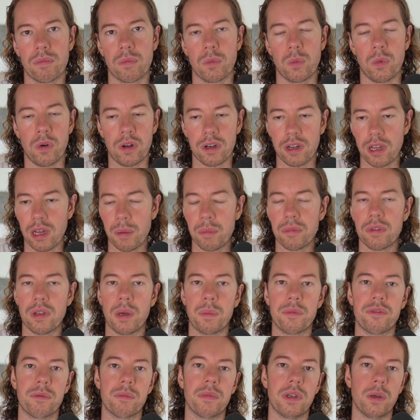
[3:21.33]
What comes
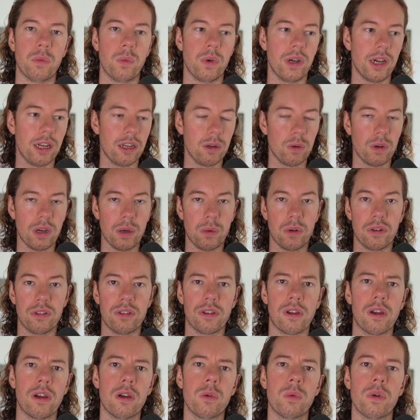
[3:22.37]
up for me? Where do I want
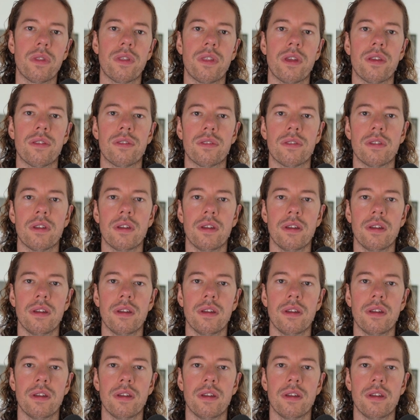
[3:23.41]
to go with this?